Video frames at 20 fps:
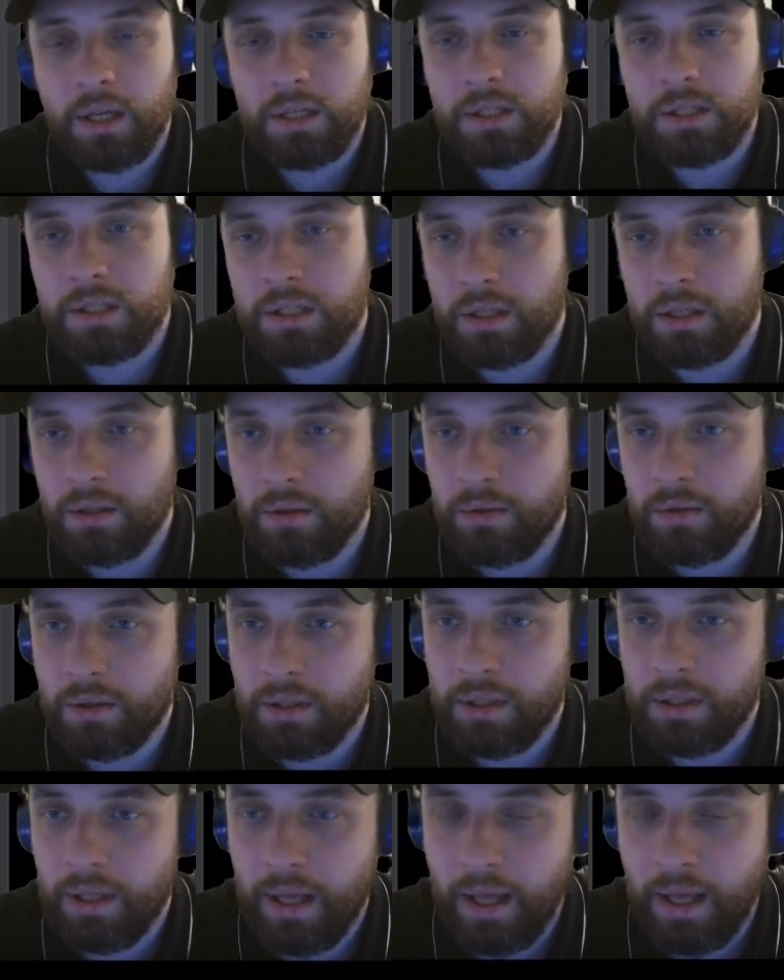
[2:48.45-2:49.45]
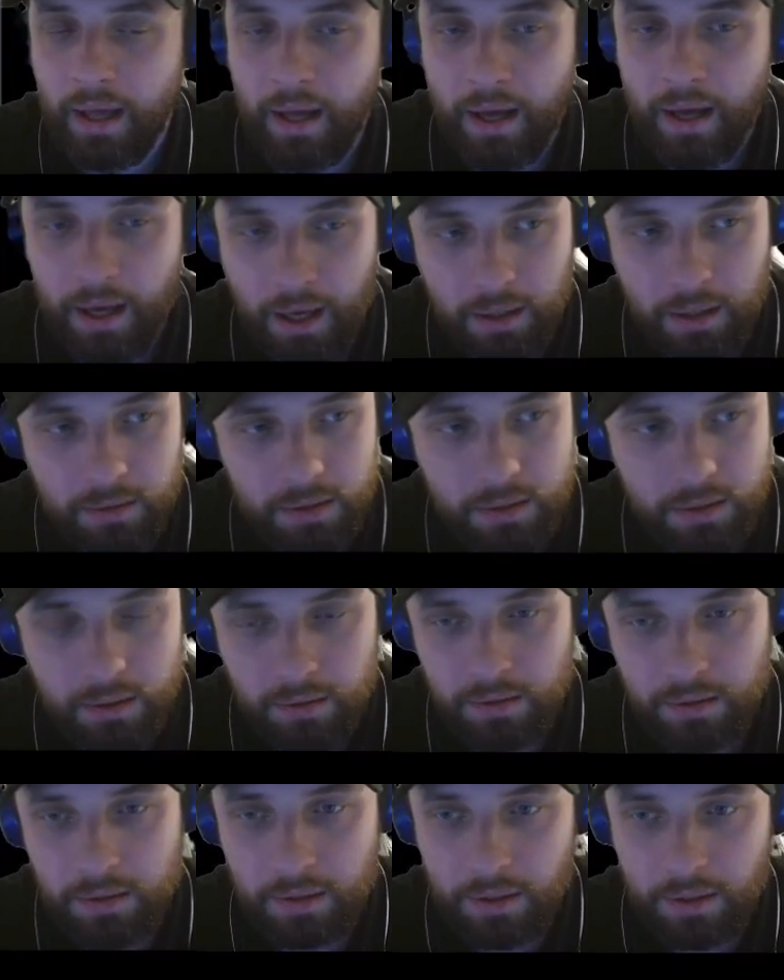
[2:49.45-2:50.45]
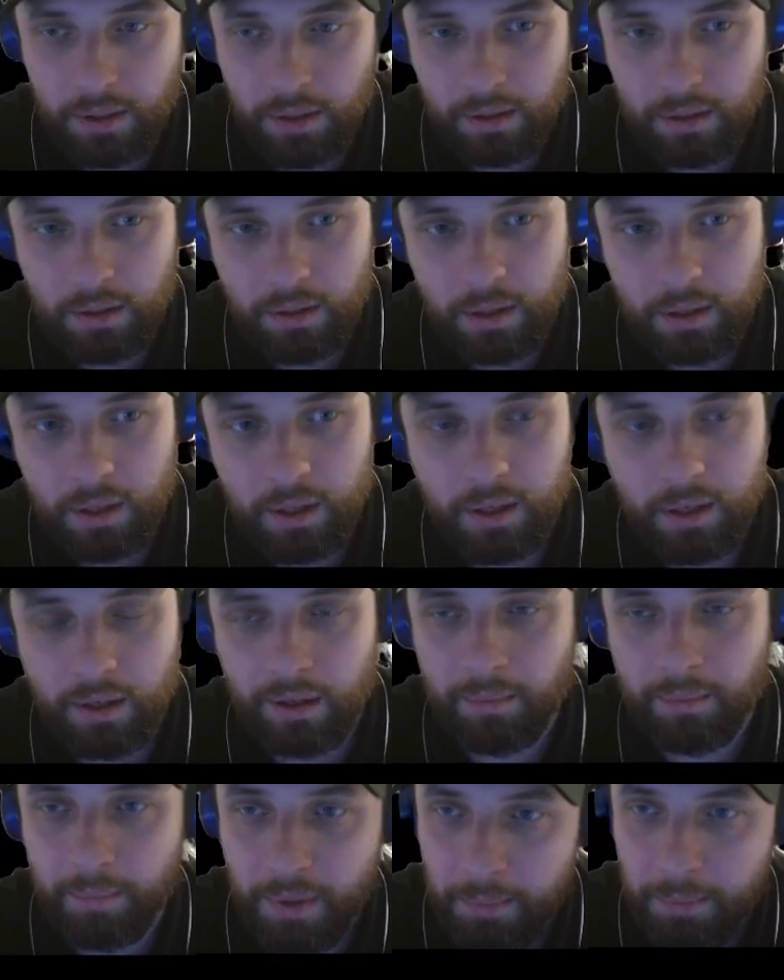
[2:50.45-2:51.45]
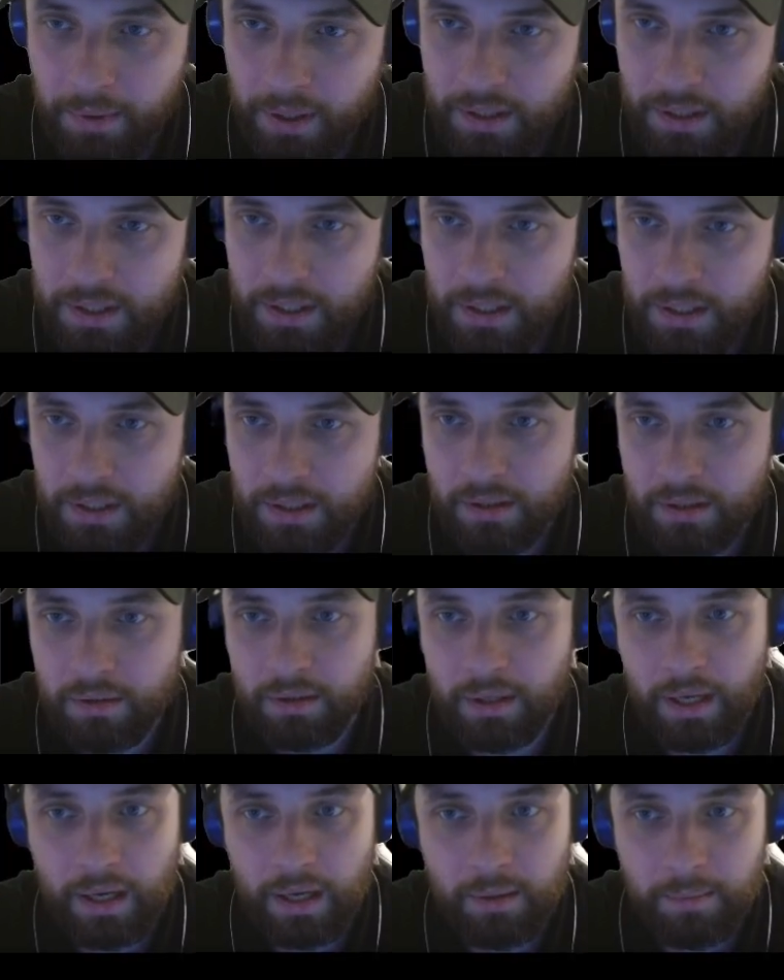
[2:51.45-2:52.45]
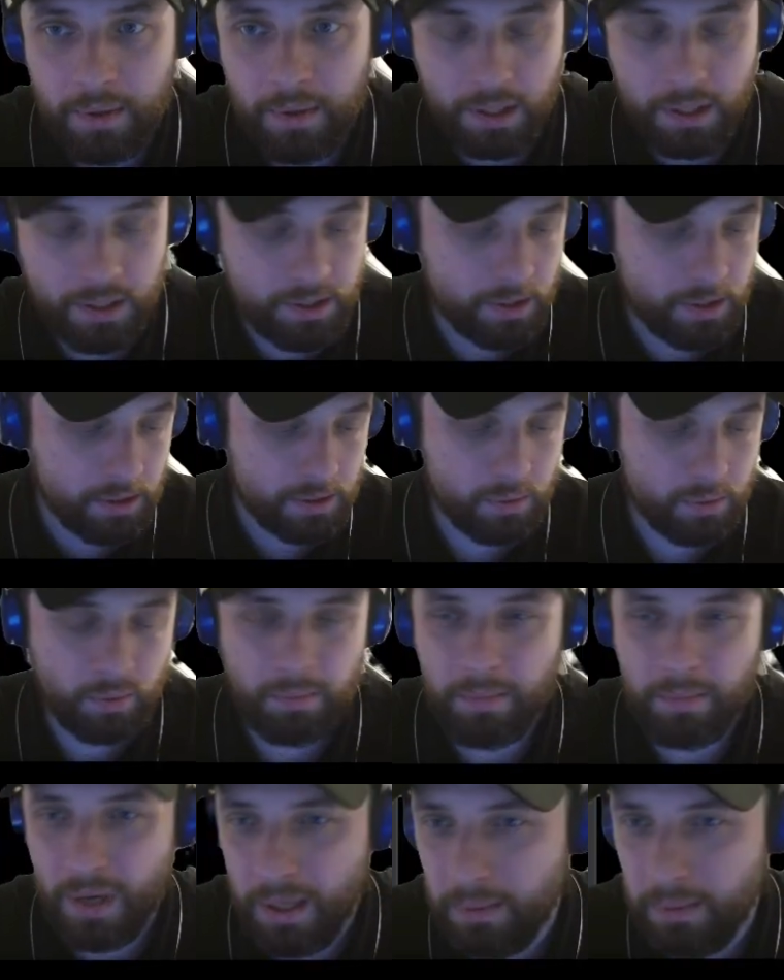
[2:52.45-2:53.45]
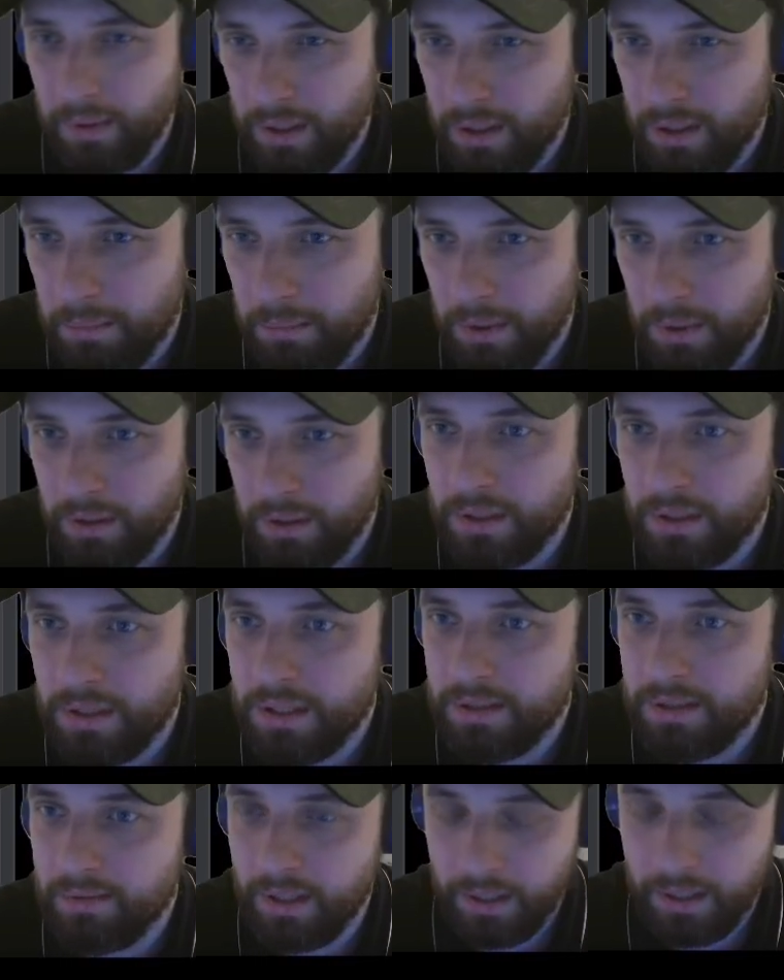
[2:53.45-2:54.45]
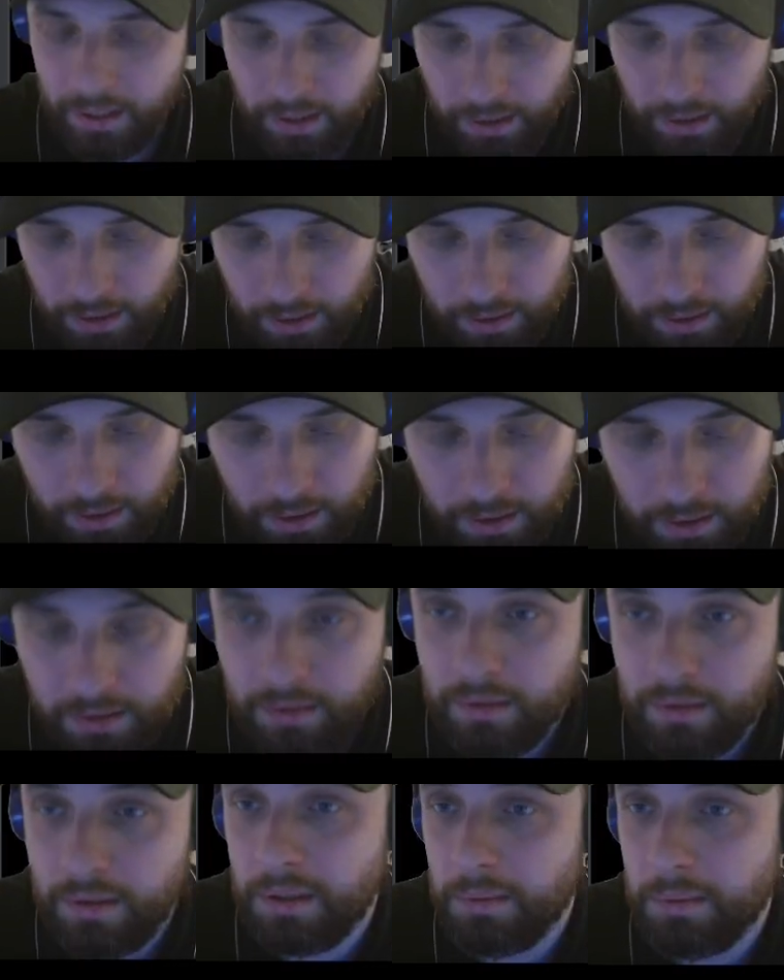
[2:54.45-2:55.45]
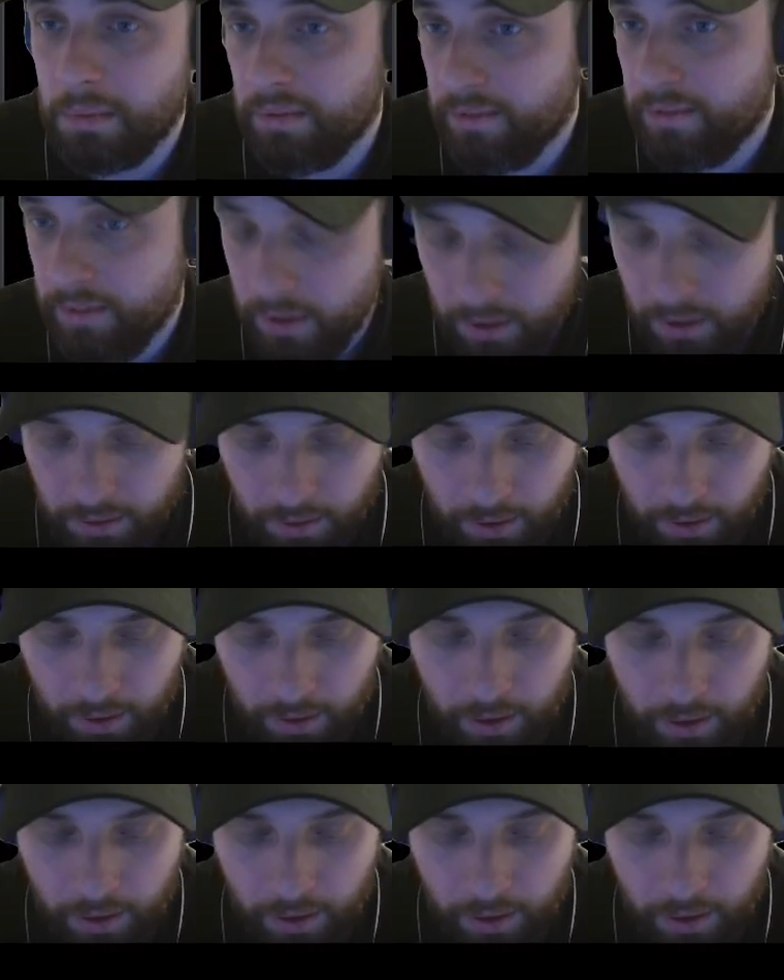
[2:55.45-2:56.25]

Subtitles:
So how it's usually implemented on any projects, we're probably going to build it right here. So it's going to be fun.